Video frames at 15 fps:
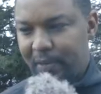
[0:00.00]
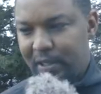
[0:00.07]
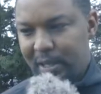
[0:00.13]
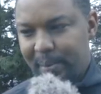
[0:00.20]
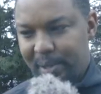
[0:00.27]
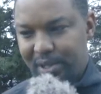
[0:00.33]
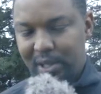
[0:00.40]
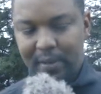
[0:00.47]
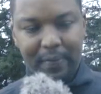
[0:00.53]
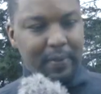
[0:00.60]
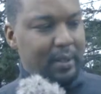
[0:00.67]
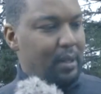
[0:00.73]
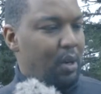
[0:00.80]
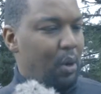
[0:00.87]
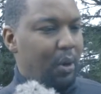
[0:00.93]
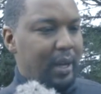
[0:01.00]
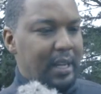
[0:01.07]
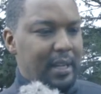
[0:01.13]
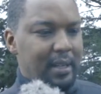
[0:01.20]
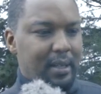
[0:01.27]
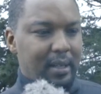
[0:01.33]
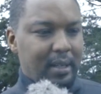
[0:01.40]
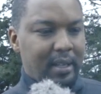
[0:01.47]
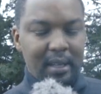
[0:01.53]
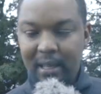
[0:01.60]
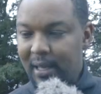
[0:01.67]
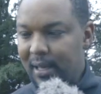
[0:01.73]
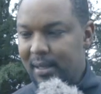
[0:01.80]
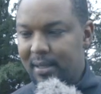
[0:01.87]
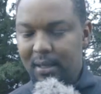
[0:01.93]
of German Shepherd.
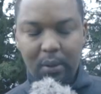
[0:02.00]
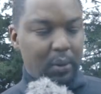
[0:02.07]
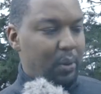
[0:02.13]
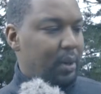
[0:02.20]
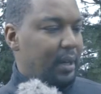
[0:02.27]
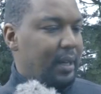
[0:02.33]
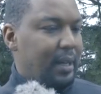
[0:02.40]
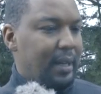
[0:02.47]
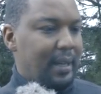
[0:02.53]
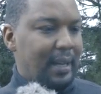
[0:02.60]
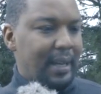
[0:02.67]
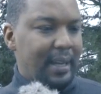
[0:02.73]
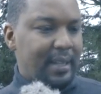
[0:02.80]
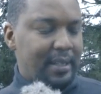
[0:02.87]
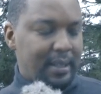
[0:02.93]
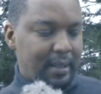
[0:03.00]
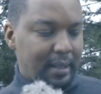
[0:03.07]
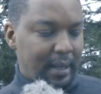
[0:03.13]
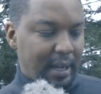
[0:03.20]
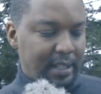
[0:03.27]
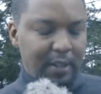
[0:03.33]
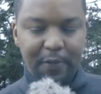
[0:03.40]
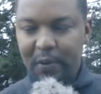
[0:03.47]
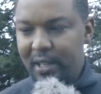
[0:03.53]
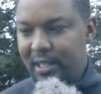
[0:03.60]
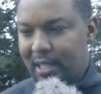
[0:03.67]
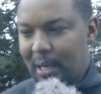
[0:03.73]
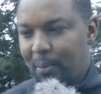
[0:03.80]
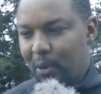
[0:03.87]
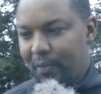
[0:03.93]
Different in
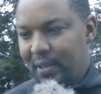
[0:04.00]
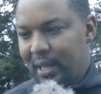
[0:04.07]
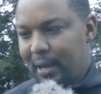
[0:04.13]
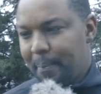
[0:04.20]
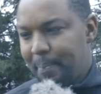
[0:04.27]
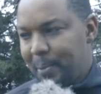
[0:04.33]
terms of their